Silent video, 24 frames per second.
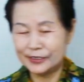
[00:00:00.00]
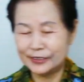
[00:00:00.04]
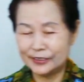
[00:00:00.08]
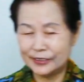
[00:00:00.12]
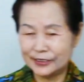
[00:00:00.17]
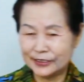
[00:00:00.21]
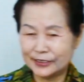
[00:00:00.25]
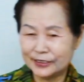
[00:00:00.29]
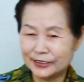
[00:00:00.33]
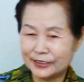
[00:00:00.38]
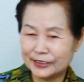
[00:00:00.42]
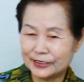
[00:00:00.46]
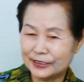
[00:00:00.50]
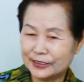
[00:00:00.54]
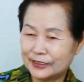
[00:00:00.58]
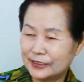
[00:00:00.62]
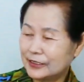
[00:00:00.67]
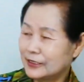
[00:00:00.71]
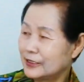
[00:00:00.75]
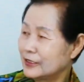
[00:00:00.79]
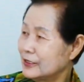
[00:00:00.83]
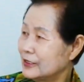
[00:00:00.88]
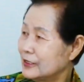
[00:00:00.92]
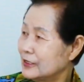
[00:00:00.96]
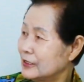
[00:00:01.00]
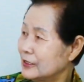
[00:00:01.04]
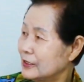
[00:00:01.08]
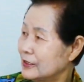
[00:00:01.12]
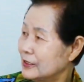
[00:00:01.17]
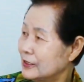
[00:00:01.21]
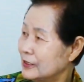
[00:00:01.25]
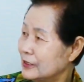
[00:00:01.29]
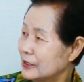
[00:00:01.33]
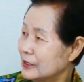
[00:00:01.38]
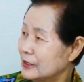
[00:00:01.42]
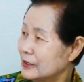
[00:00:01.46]

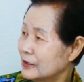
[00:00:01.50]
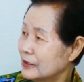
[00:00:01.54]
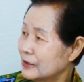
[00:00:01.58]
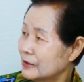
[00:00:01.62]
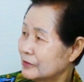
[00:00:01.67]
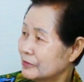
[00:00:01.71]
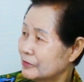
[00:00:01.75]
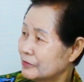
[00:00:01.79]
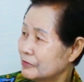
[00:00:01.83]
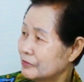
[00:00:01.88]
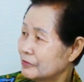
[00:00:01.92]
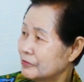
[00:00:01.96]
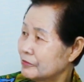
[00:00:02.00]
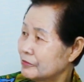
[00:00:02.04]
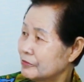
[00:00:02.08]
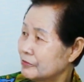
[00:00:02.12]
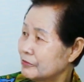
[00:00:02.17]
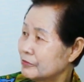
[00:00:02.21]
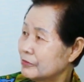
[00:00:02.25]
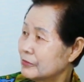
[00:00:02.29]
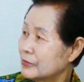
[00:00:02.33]
This person isn't speaking.